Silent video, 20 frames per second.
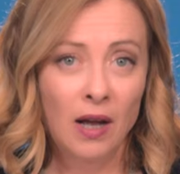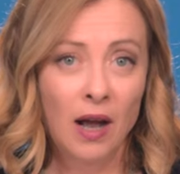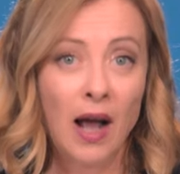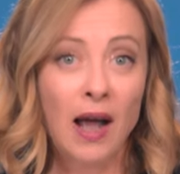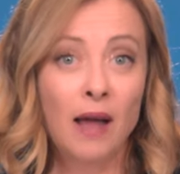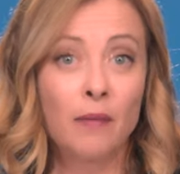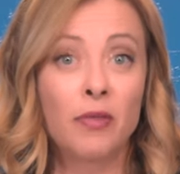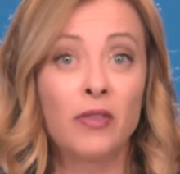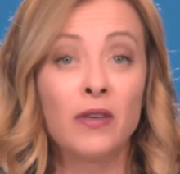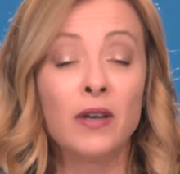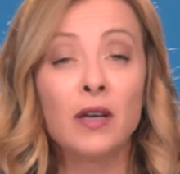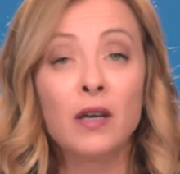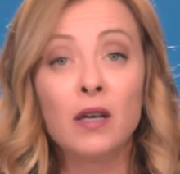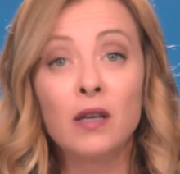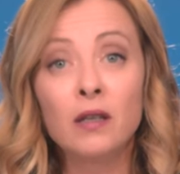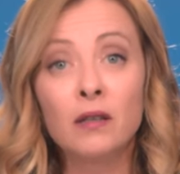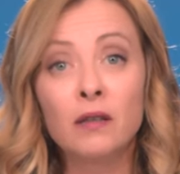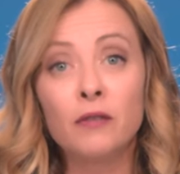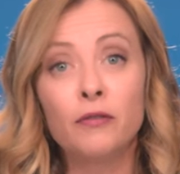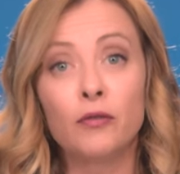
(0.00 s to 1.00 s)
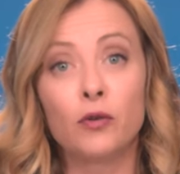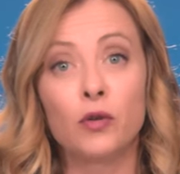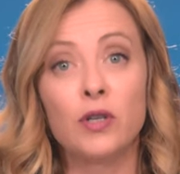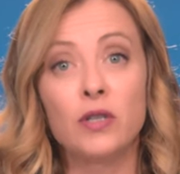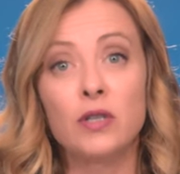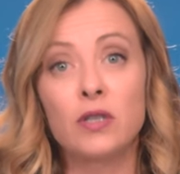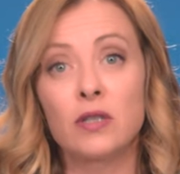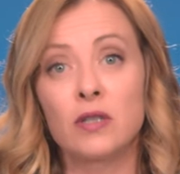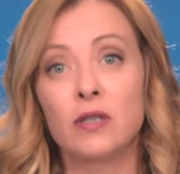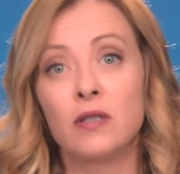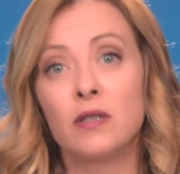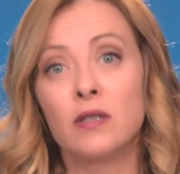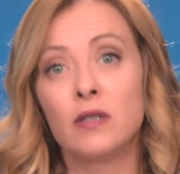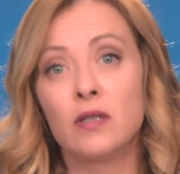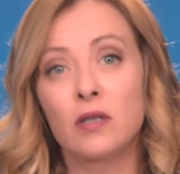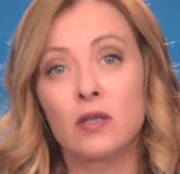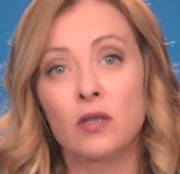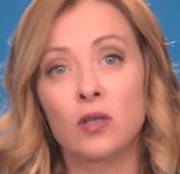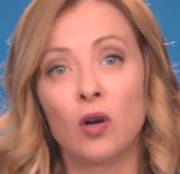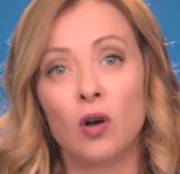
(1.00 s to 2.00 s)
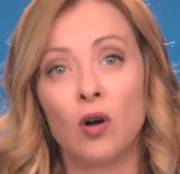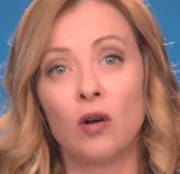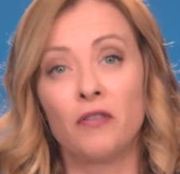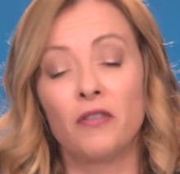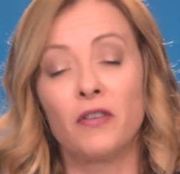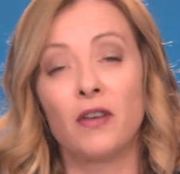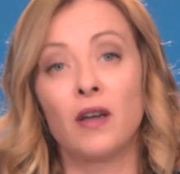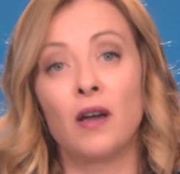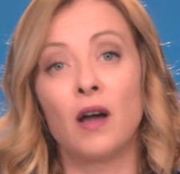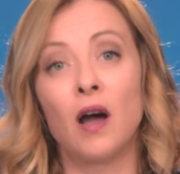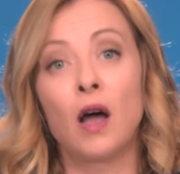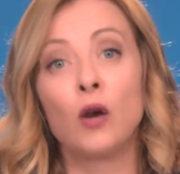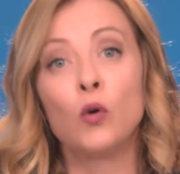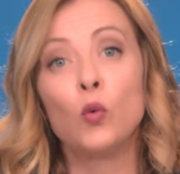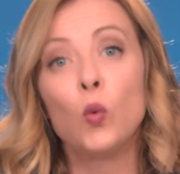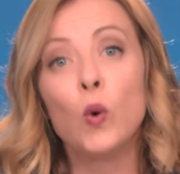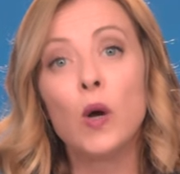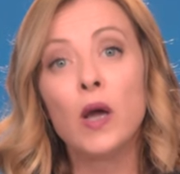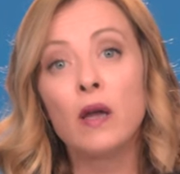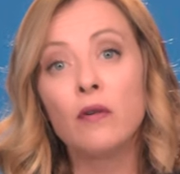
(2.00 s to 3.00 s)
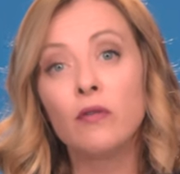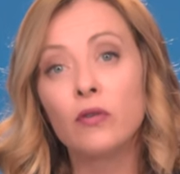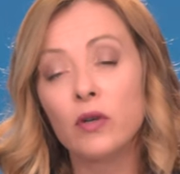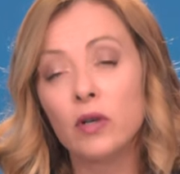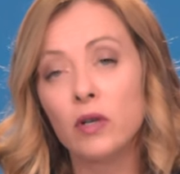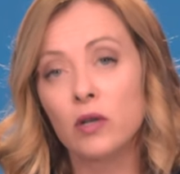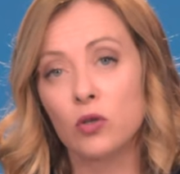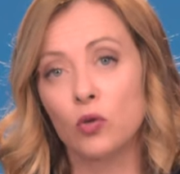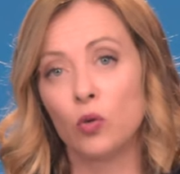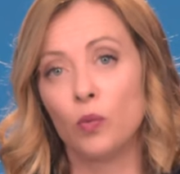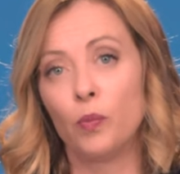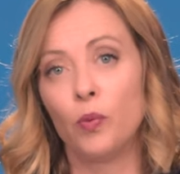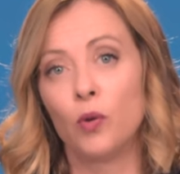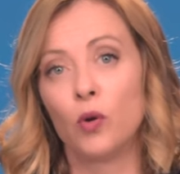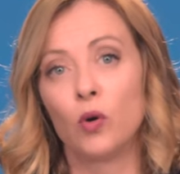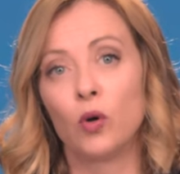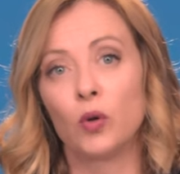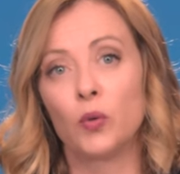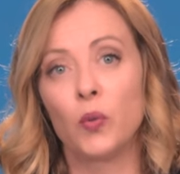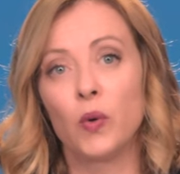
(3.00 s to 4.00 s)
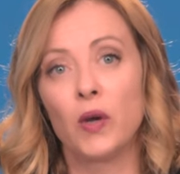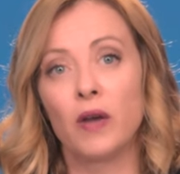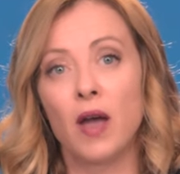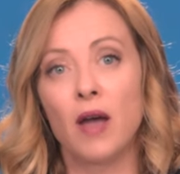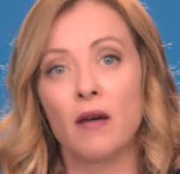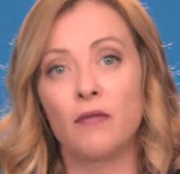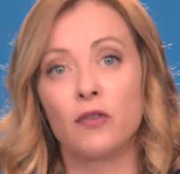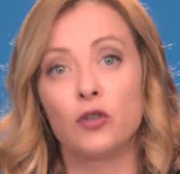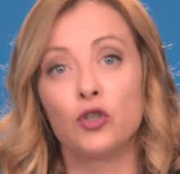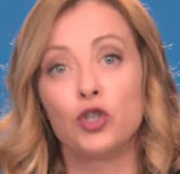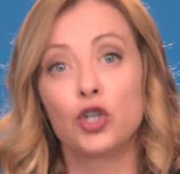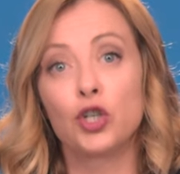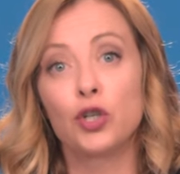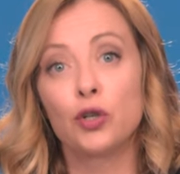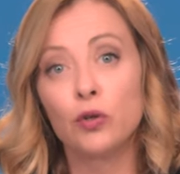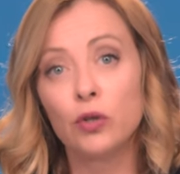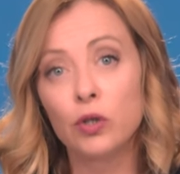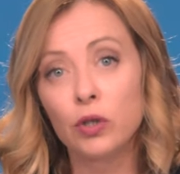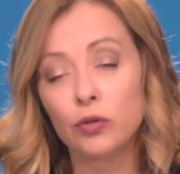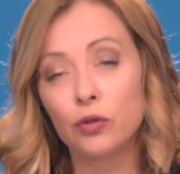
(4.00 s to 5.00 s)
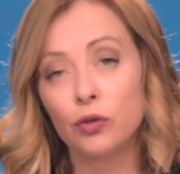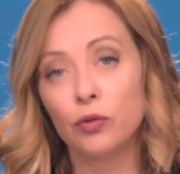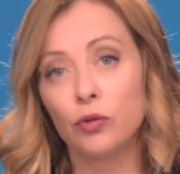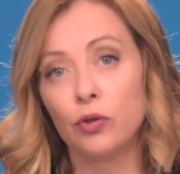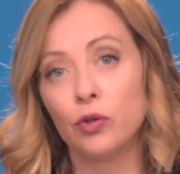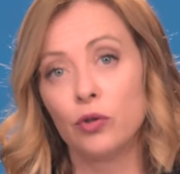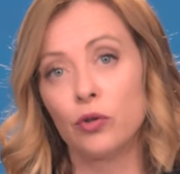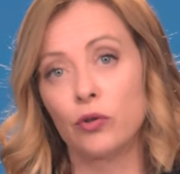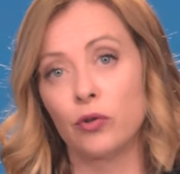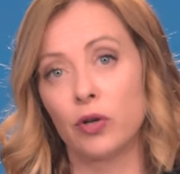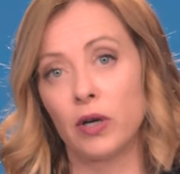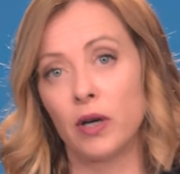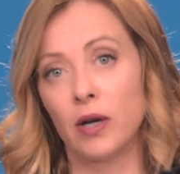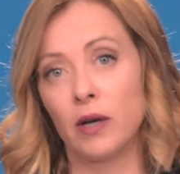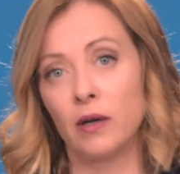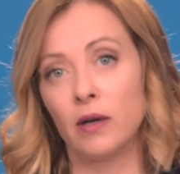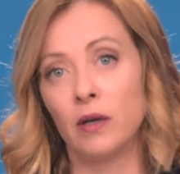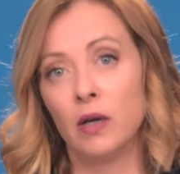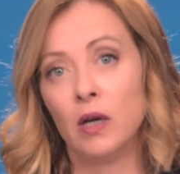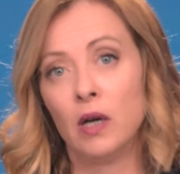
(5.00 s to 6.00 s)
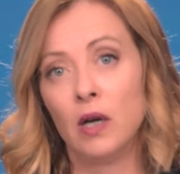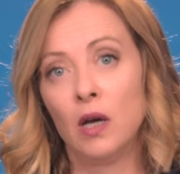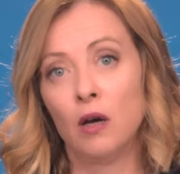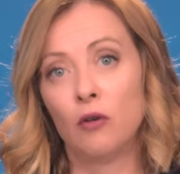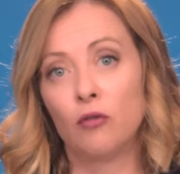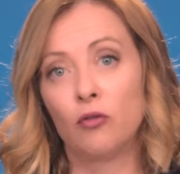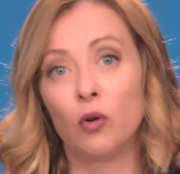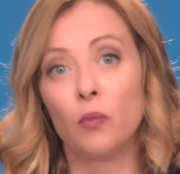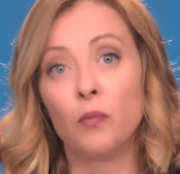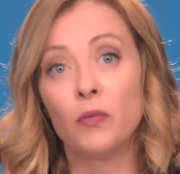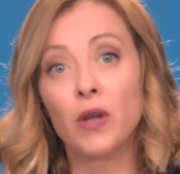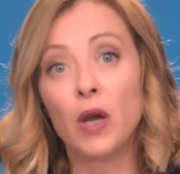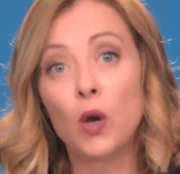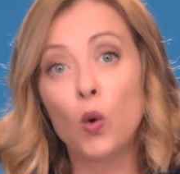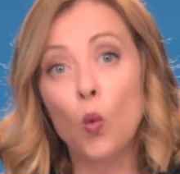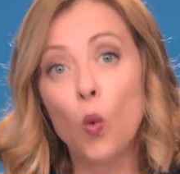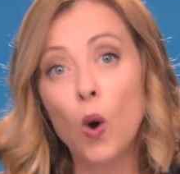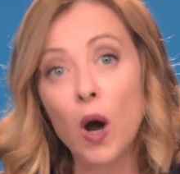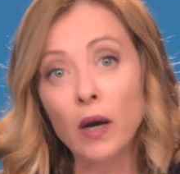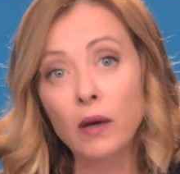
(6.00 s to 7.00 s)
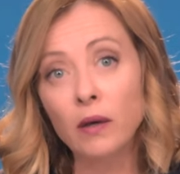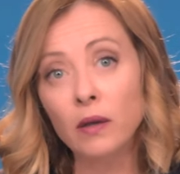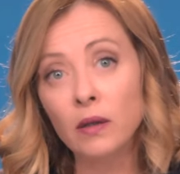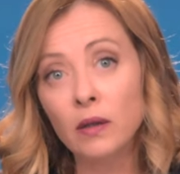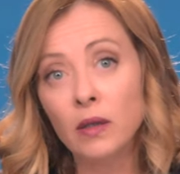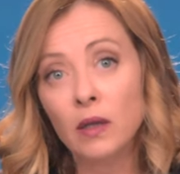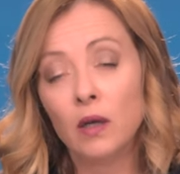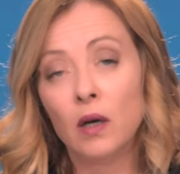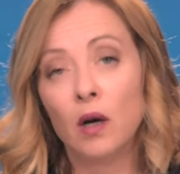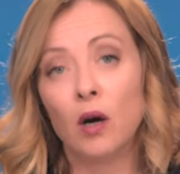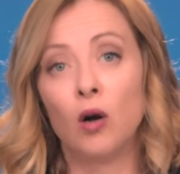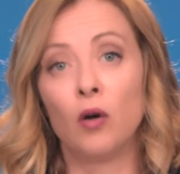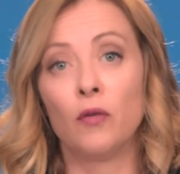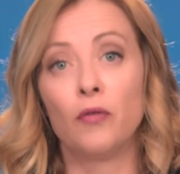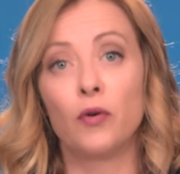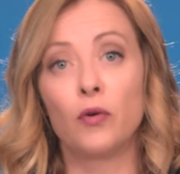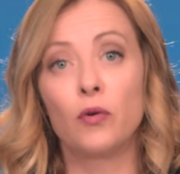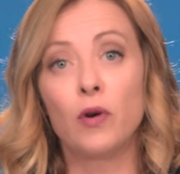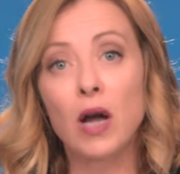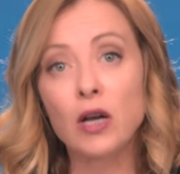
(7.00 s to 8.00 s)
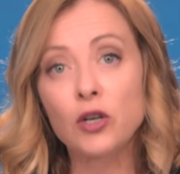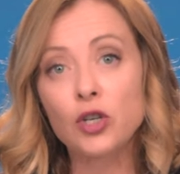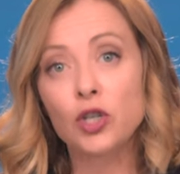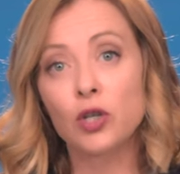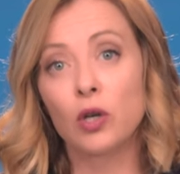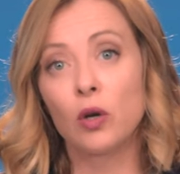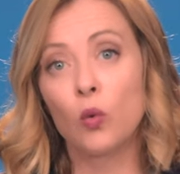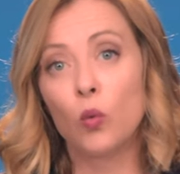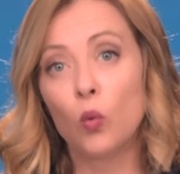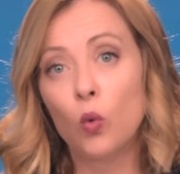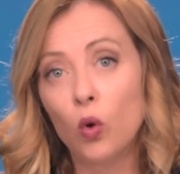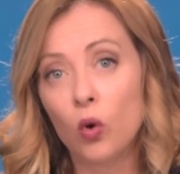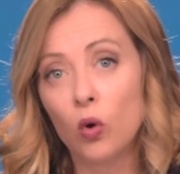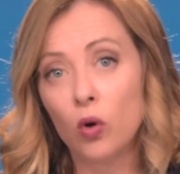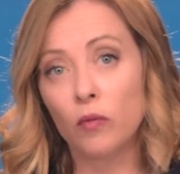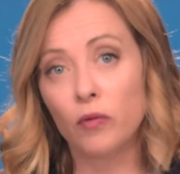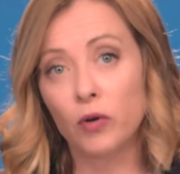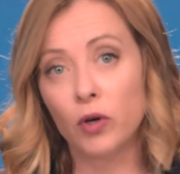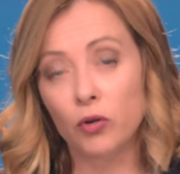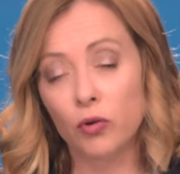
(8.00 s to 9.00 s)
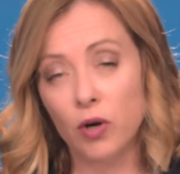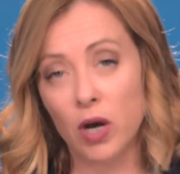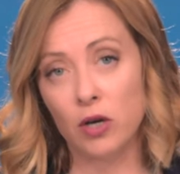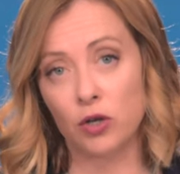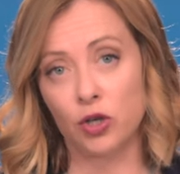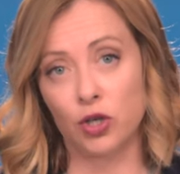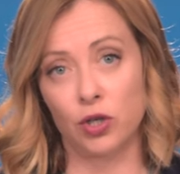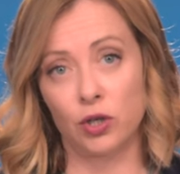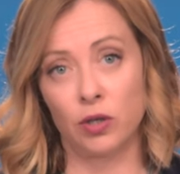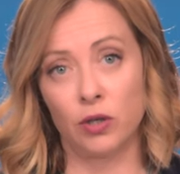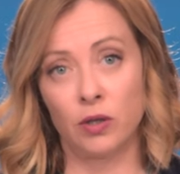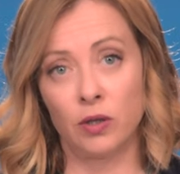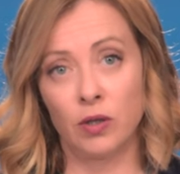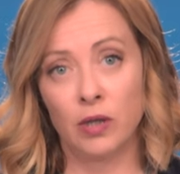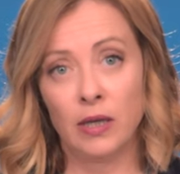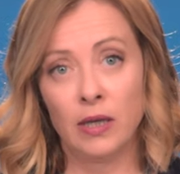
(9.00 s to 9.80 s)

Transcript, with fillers: I'm thinking, for instance, of the unwavering support we have ensured to Ukraine from day one of the Russian war of aggression